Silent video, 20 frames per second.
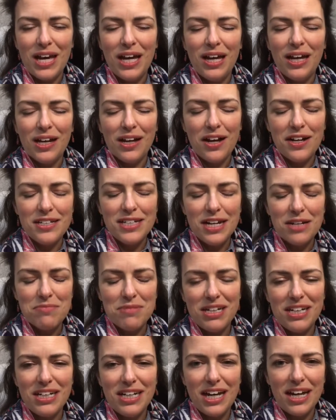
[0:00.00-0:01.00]
Contact me
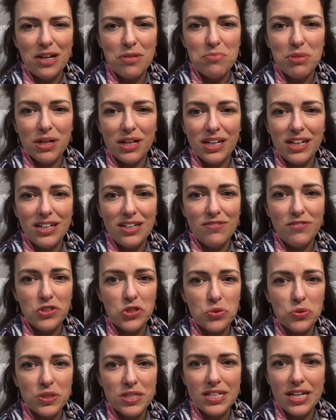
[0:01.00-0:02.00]
today to book an
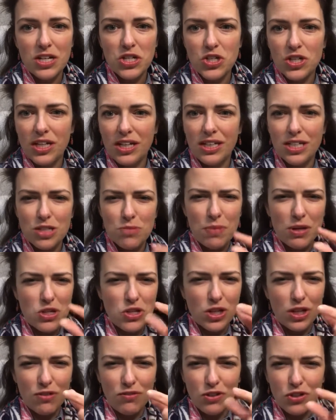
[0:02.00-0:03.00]
individual session,
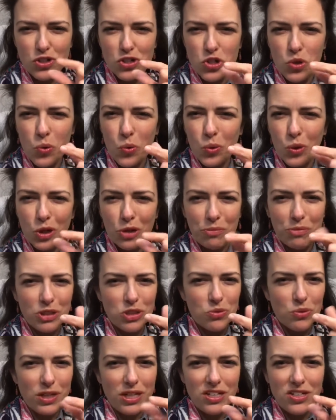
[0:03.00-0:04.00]
especially if you're torn
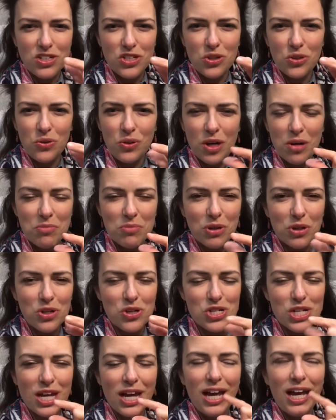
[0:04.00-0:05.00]
between two
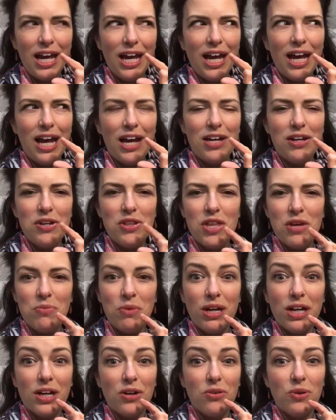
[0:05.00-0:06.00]
numbers, and then we
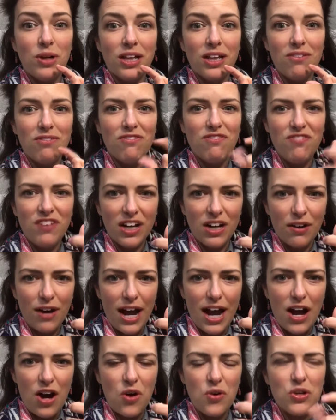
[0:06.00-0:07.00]
can really figure
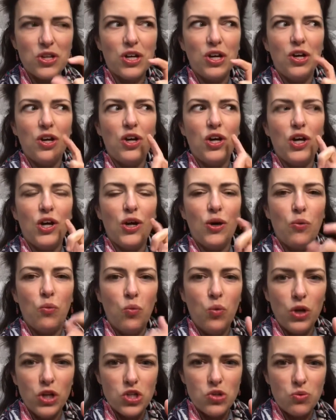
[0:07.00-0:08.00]
out
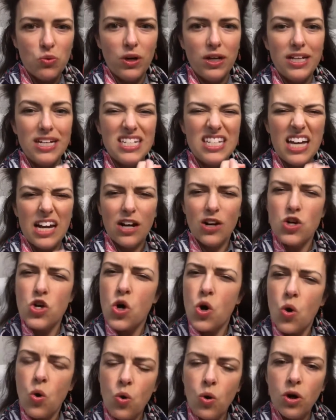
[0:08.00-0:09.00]
which one is that
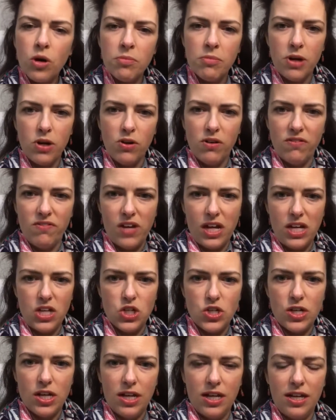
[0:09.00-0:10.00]
core
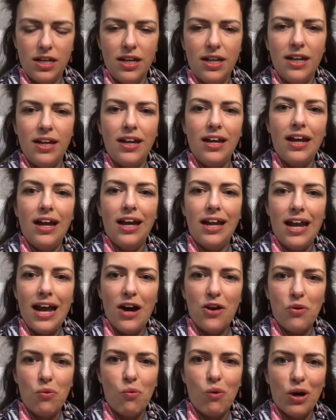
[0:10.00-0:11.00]
motivation and how
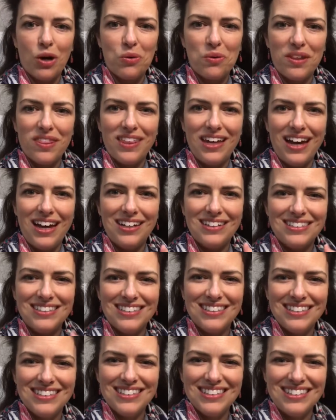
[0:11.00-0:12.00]
to work with that.
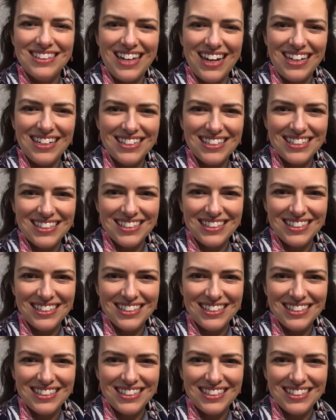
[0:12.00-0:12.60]
Thanks.